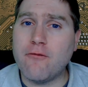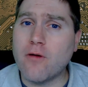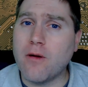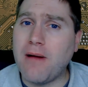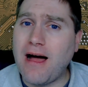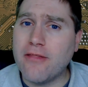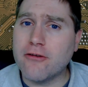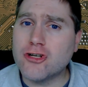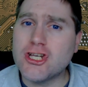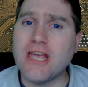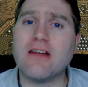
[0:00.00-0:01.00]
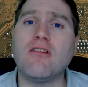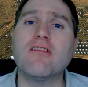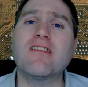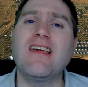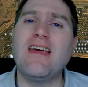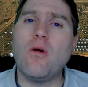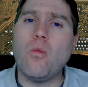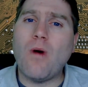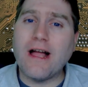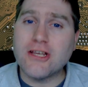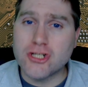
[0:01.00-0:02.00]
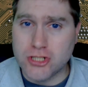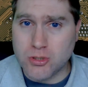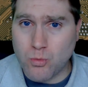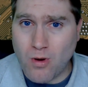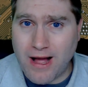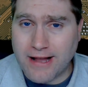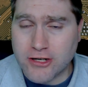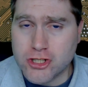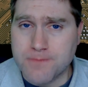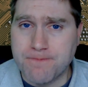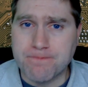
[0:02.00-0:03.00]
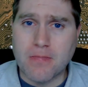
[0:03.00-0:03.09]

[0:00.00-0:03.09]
from other channels? Why should you watch?